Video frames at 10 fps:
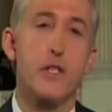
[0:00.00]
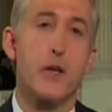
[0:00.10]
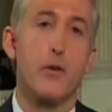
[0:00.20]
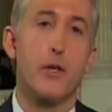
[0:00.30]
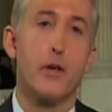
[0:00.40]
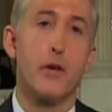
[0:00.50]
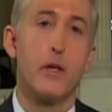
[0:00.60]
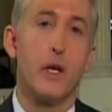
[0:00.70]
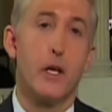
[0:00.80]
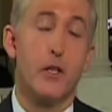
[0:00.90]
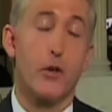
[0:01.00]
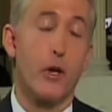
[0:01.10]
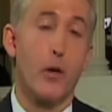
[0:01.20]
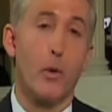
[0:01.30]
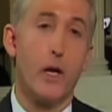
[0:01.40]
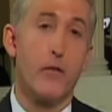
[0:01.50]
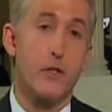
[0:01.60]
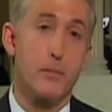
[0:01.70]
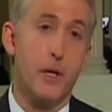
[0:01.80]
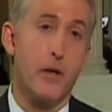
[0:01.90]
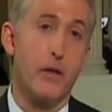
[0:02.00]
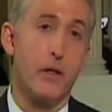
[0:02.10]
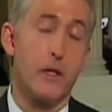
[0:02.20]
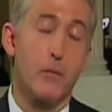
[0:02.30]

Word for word: secretary to grant waivers, period?